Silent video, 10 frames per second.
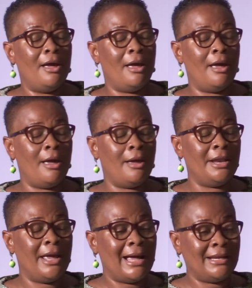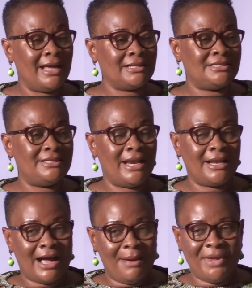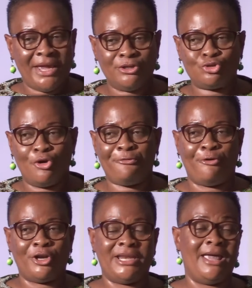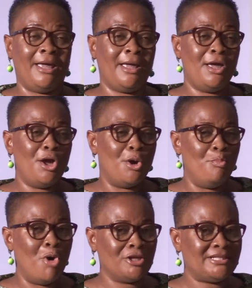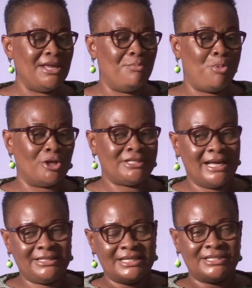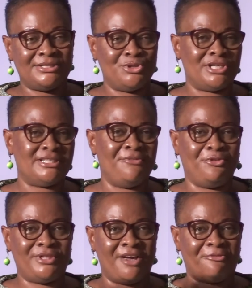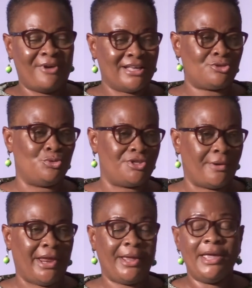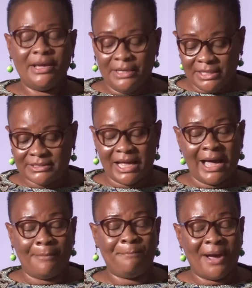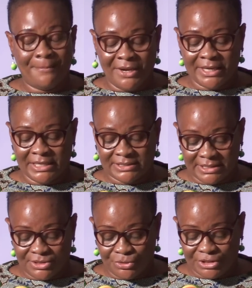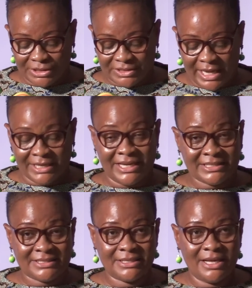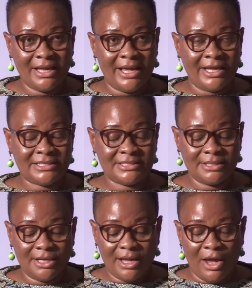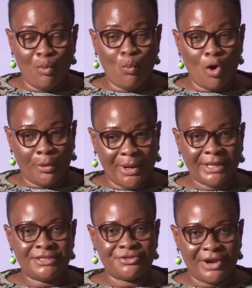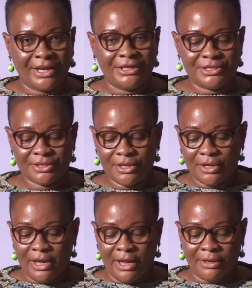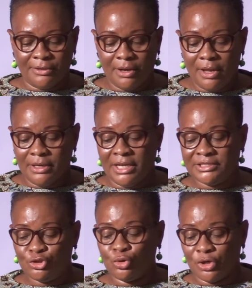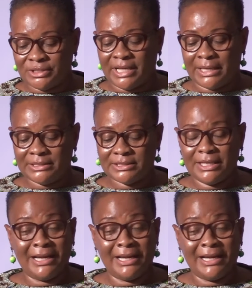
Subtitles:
the others then come in. So for the most important institutions, if you take first to three, these are public institutions, and this is a worrying trend. And this shows that